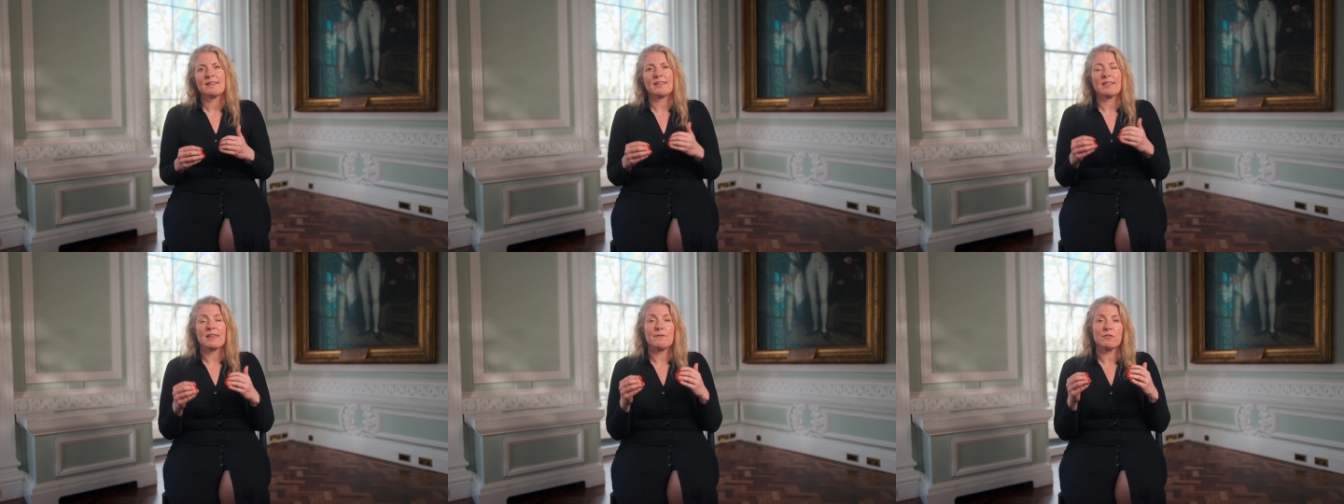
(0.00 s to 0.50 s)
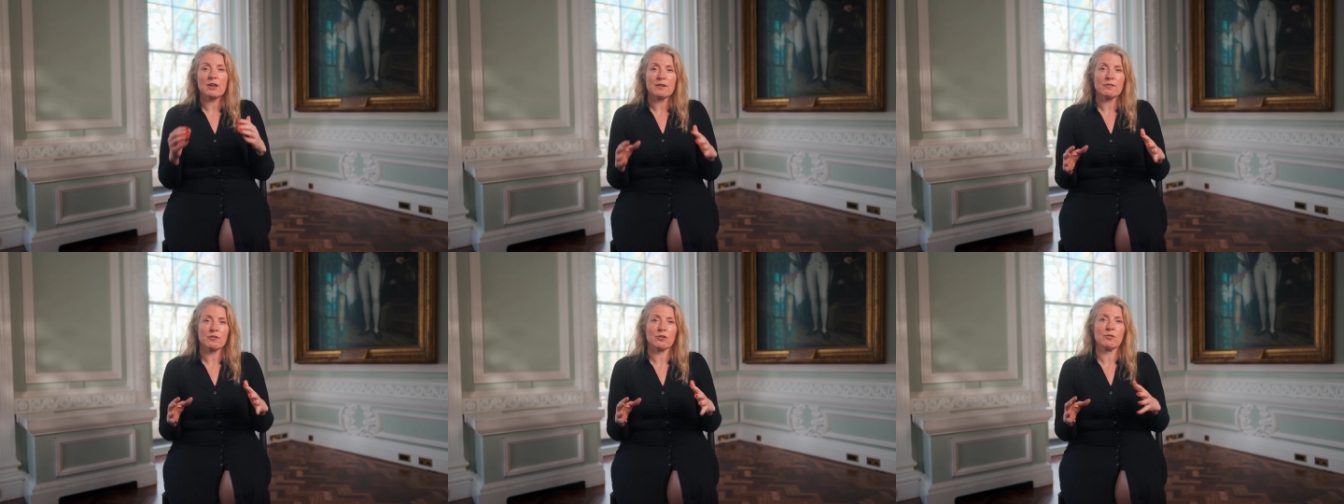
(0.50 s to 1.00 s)
is that they've
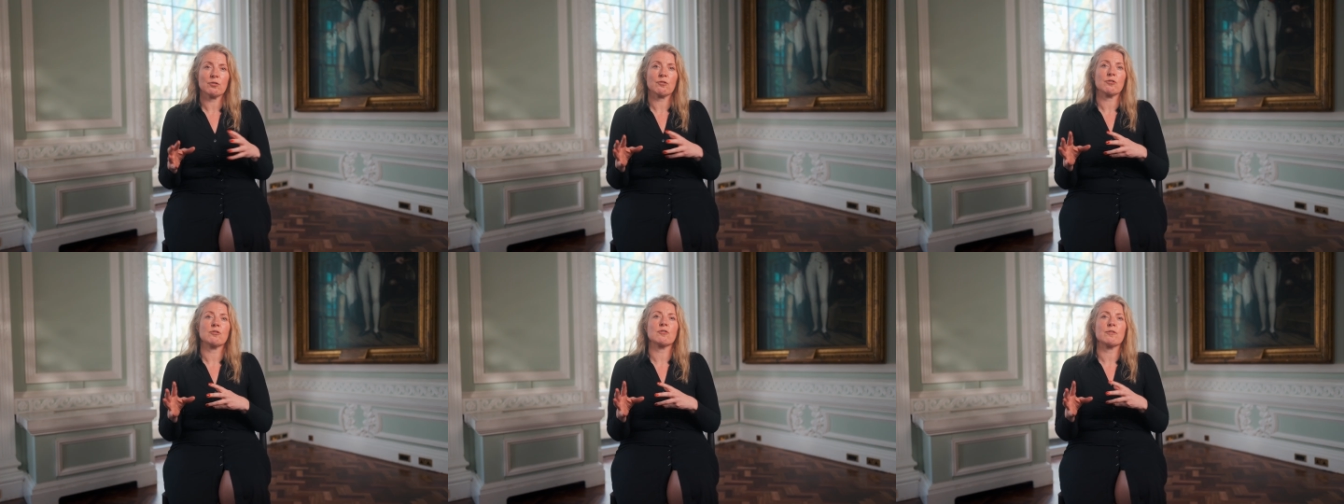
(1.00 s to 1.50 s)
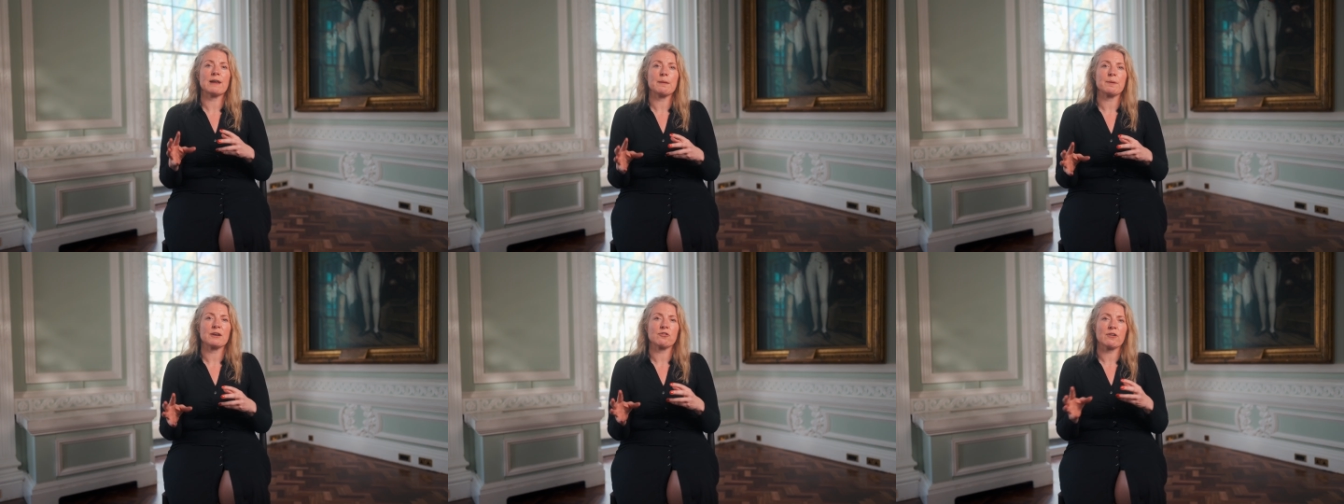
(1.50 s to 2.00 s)
done so through
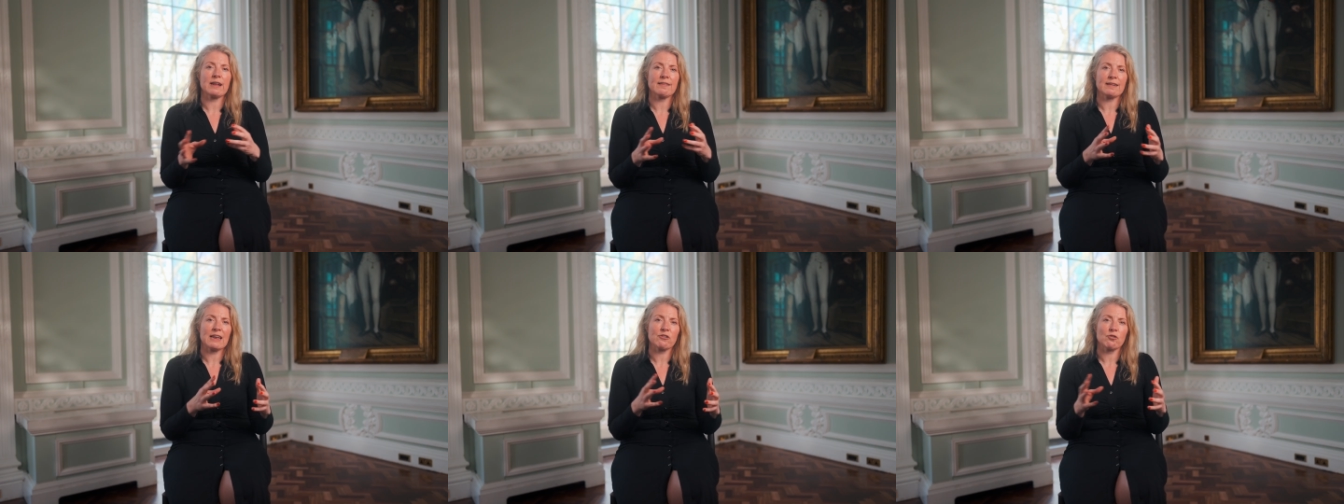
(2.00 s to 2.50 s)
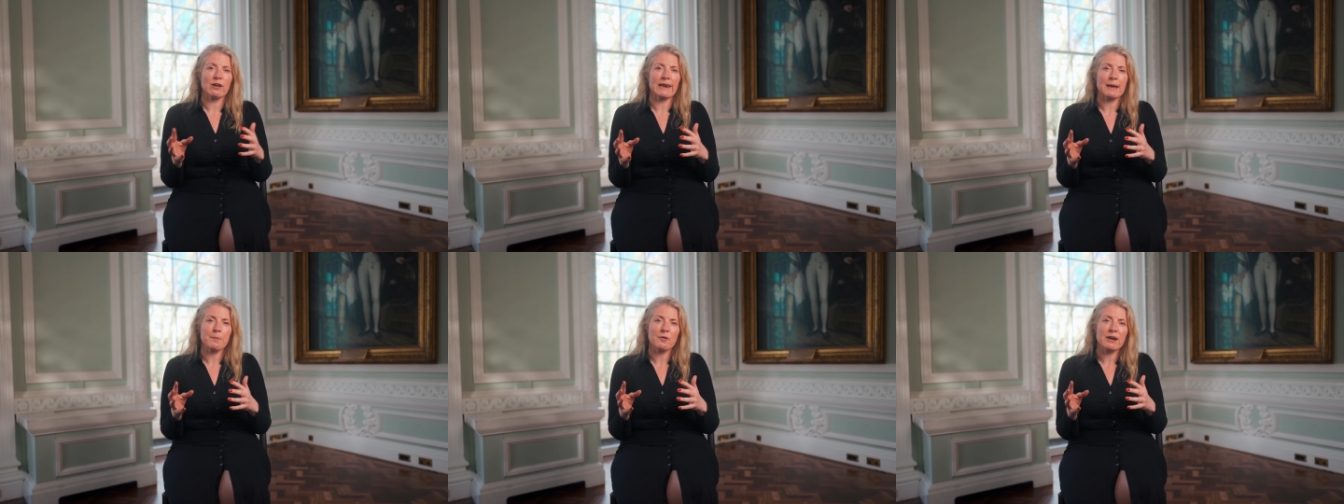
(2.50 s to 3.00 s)
developing transnational
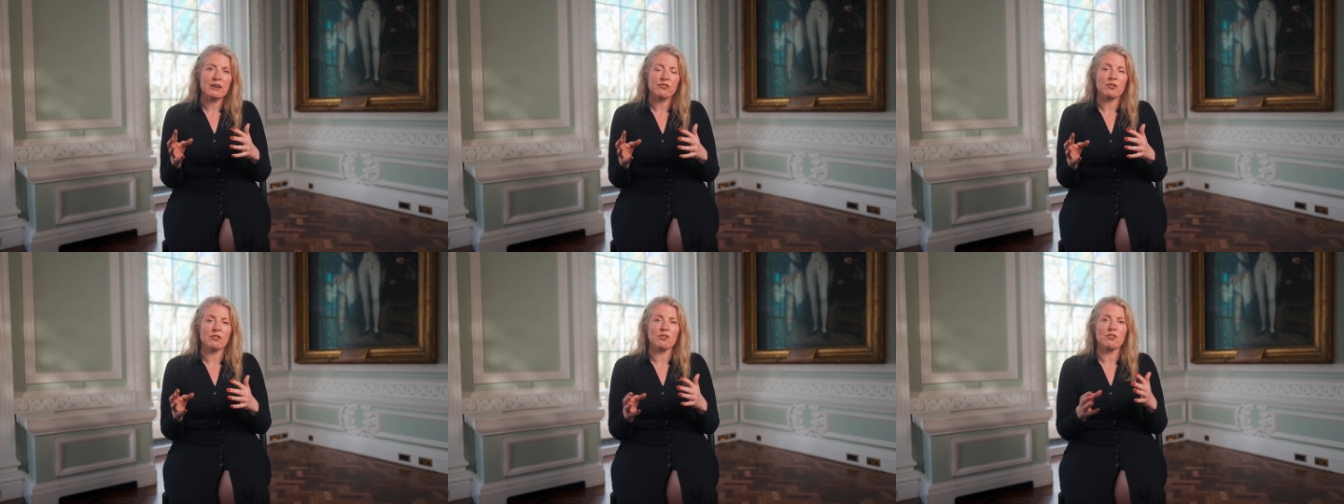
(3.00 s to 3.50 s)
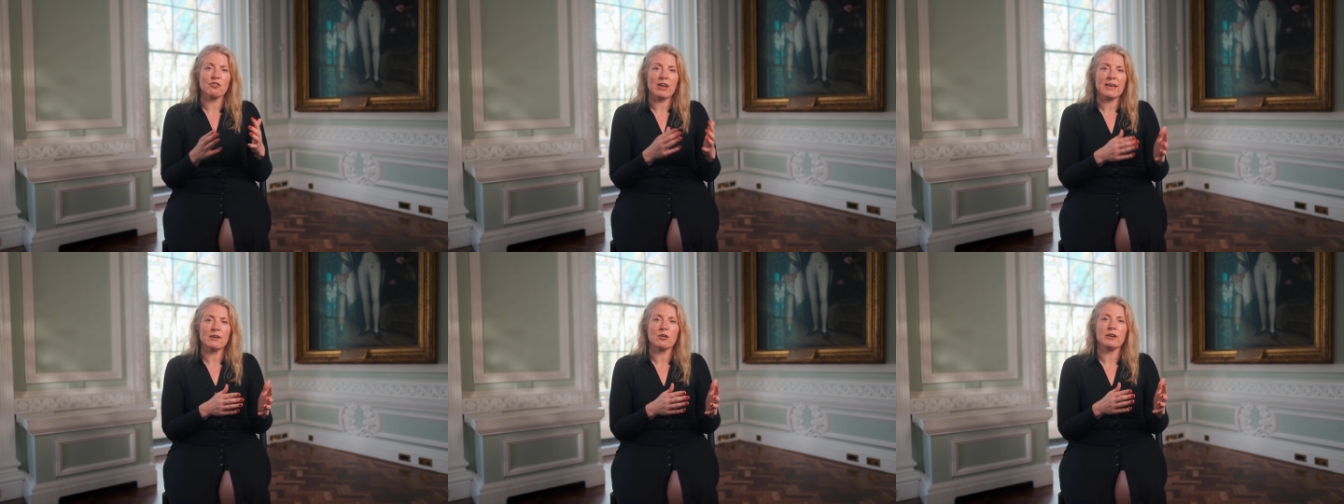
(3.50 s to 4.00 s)
collaboration to
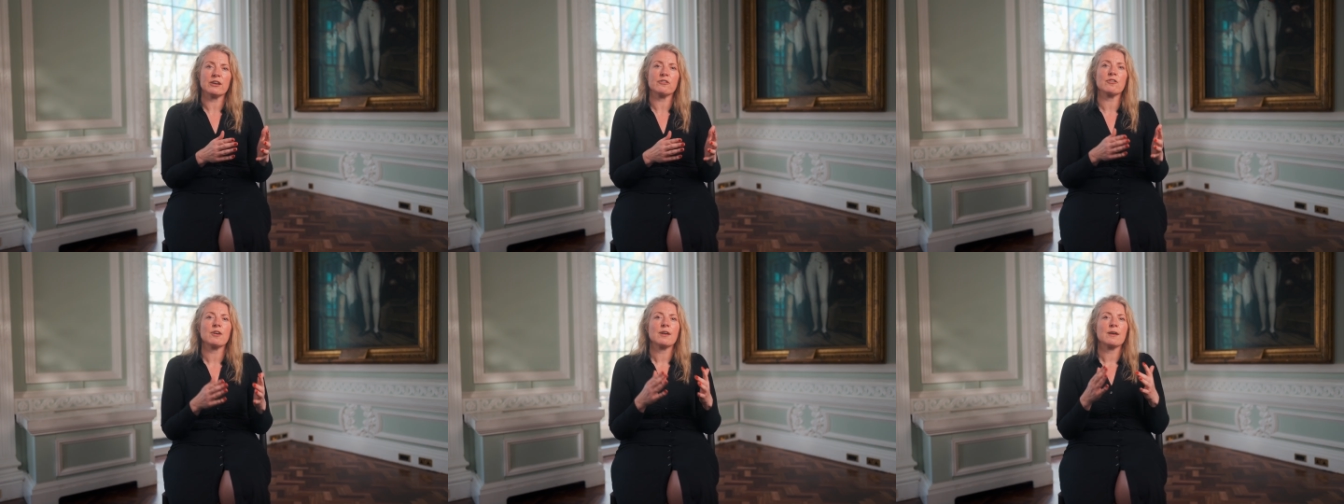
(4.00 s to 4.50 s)
share knowledge,